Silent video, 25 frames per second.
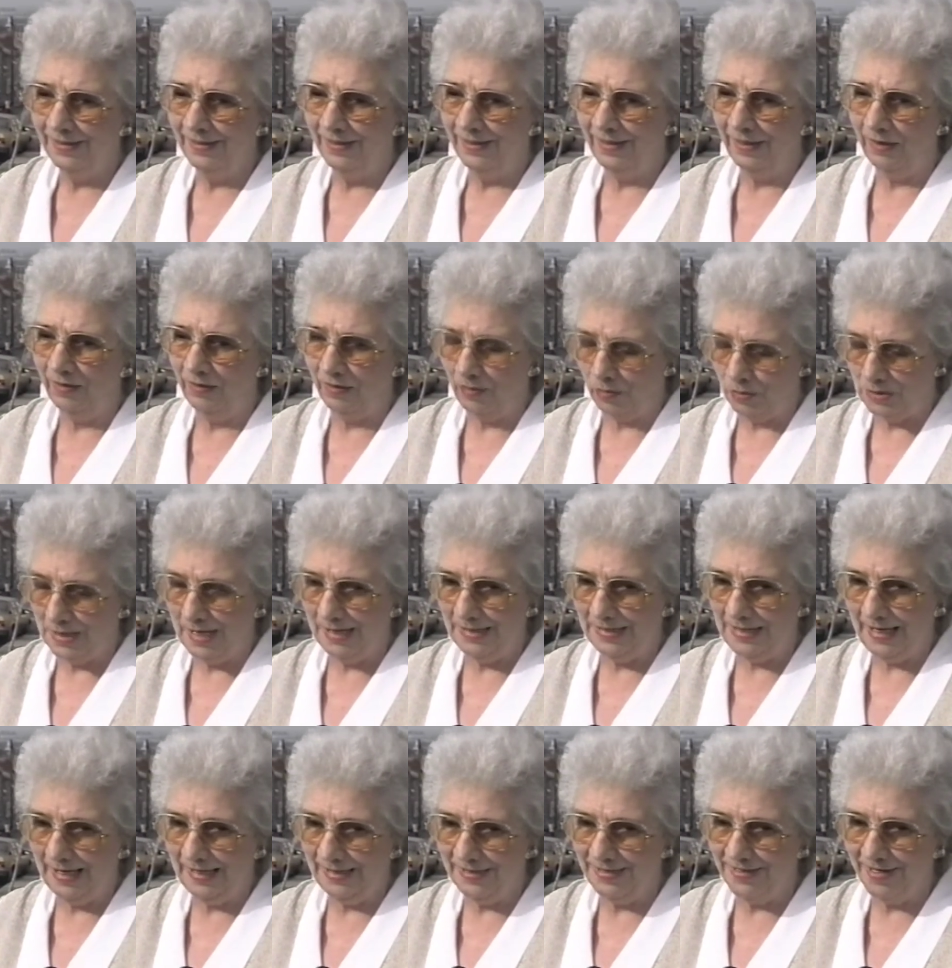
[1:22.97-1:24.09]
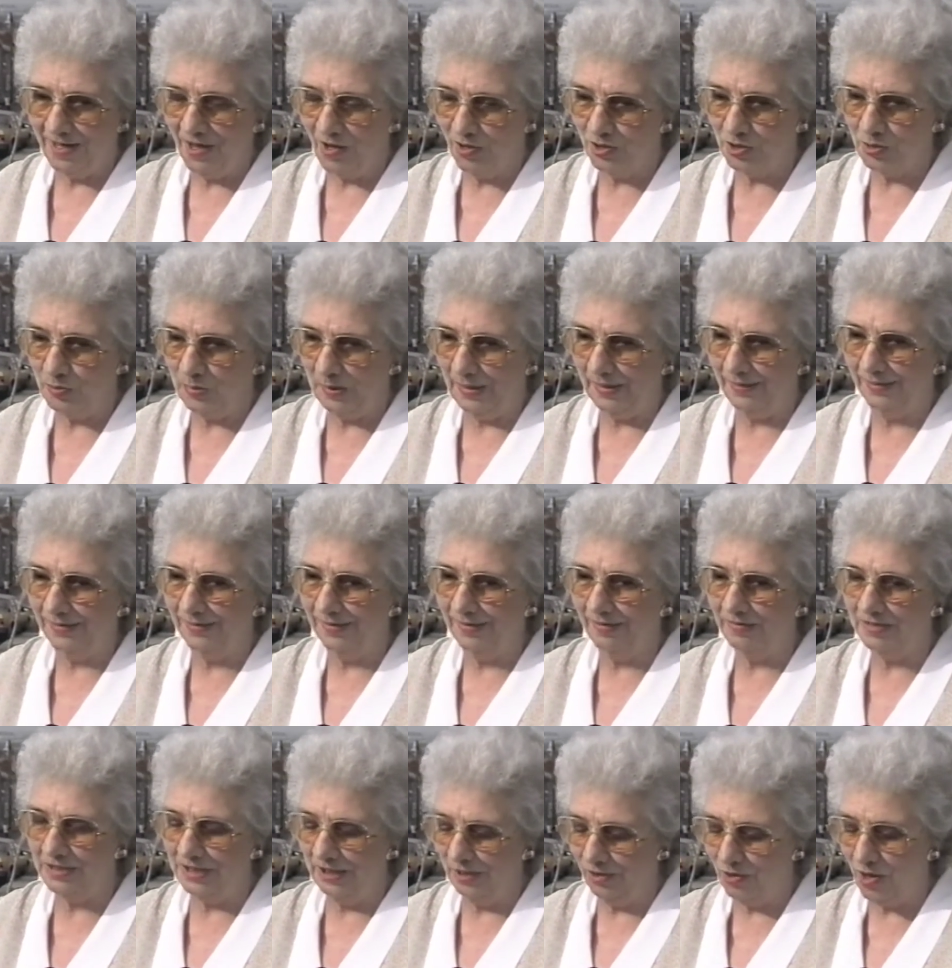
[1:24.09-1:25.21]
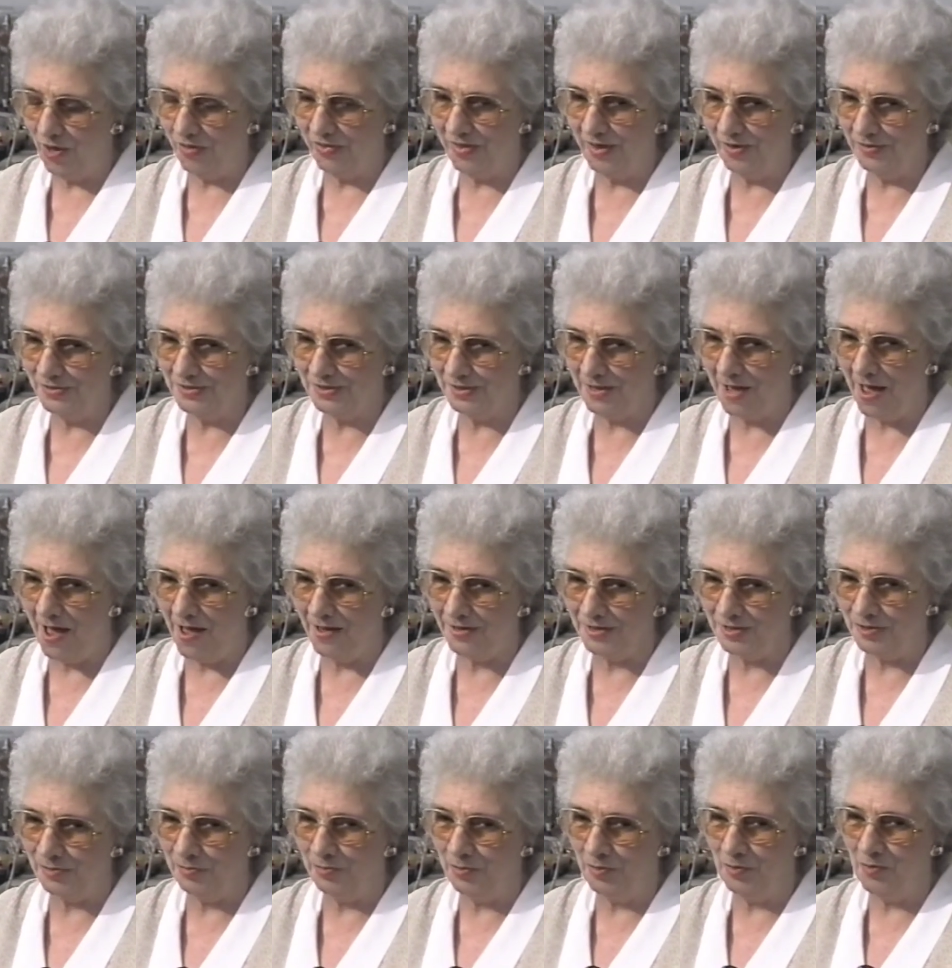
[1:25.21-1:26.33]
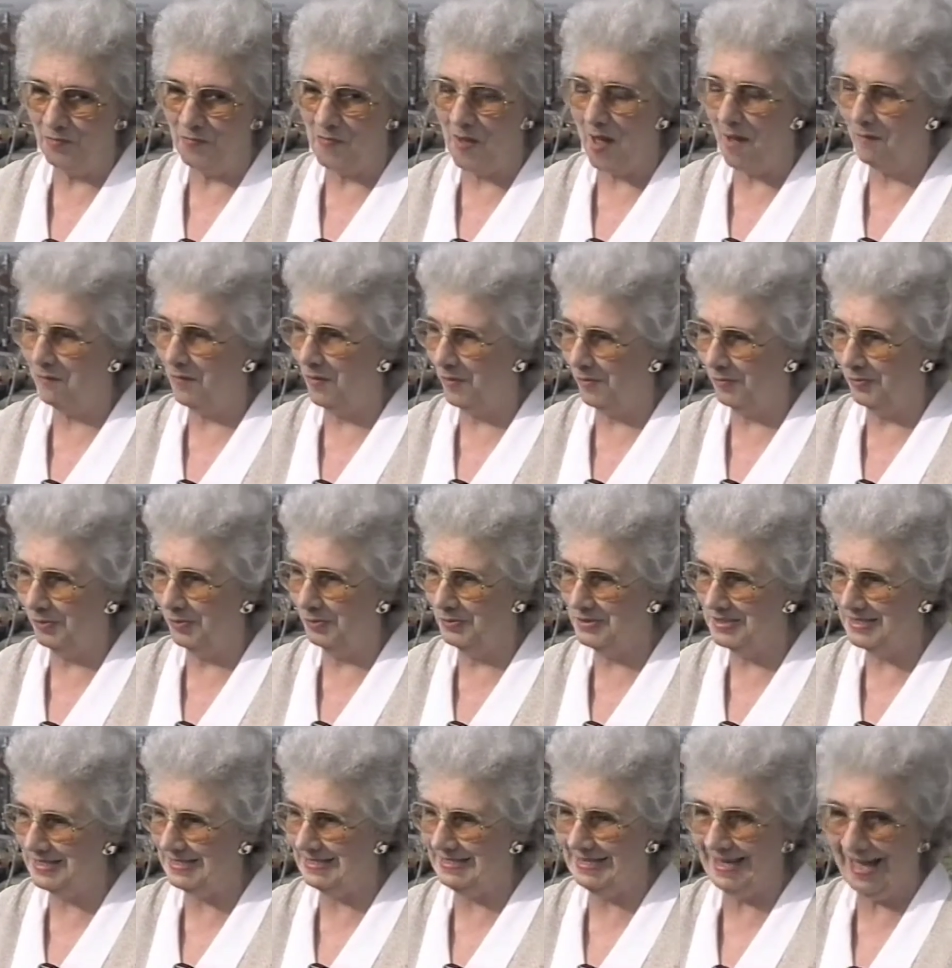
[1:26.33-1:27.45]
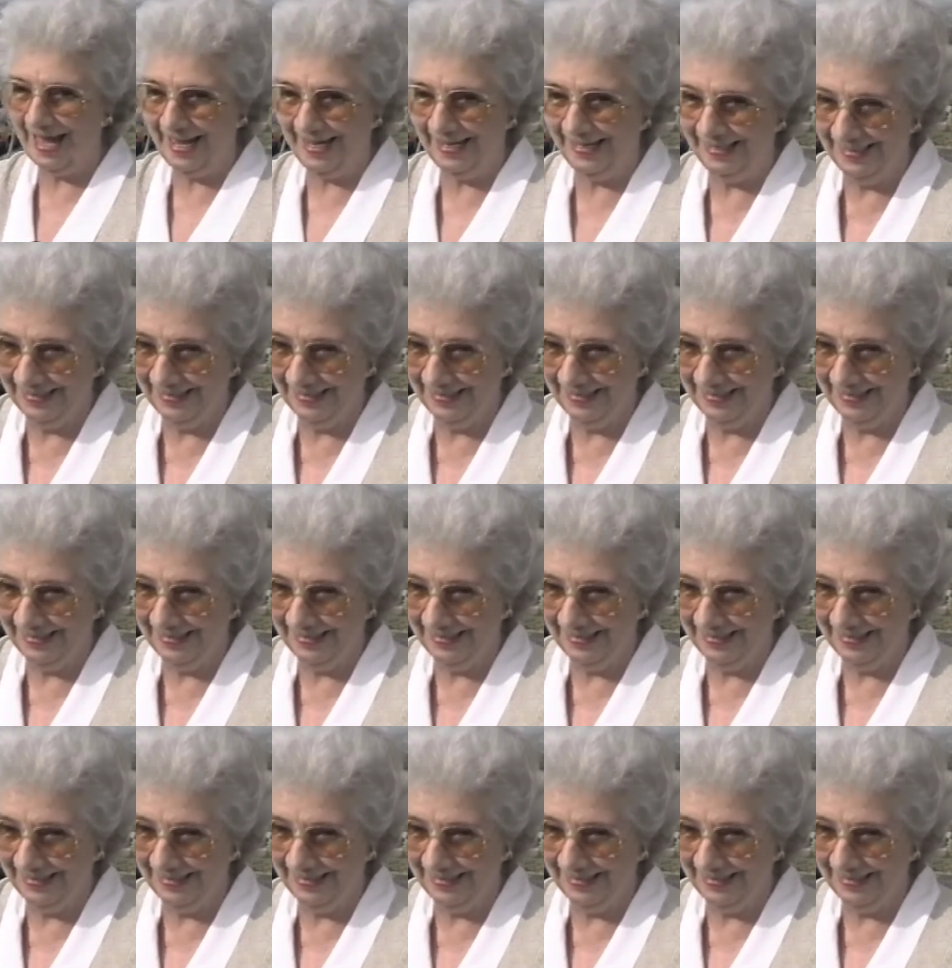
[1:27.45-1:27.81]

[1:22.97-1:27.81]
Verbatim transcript: Uh, I was then taken to hospital. I've still got those scars to prove my war wounds today.